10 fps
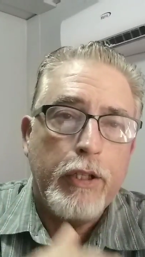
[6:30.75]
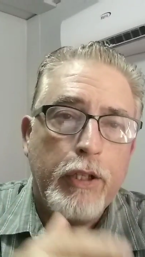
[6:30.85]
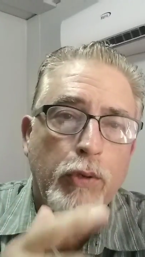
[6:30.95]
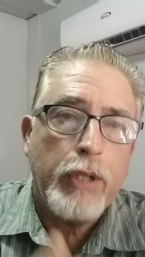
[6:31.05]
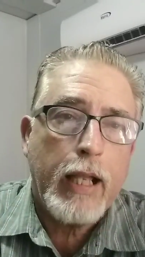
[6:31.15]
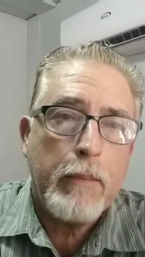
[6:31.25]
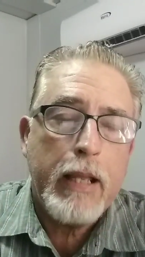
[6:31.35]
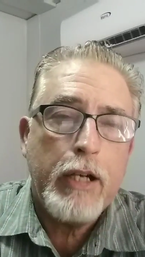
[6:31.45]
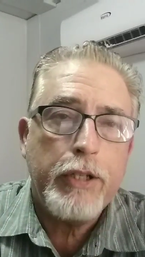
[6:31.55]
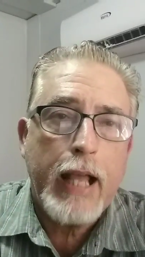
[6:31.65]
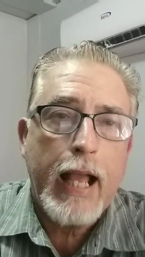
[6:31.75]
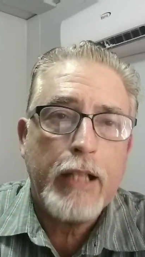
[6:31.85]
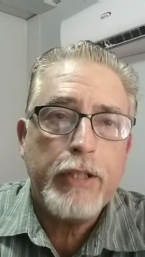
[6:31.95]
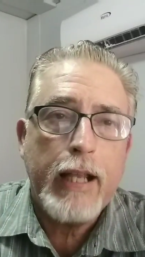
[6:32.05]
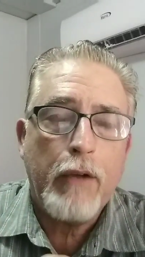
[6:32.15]
Don't take a metered
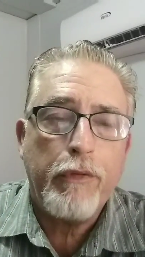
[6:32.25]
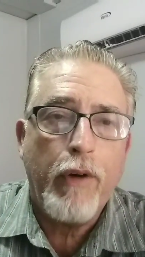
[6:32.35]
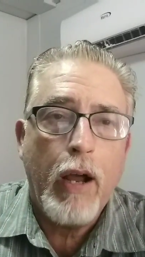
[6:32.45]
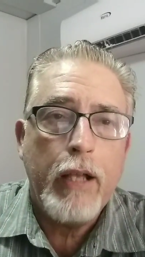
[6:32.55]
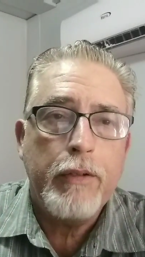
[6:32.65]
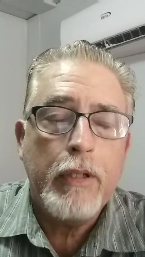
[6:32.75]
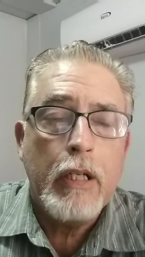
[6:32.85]
taxi out front.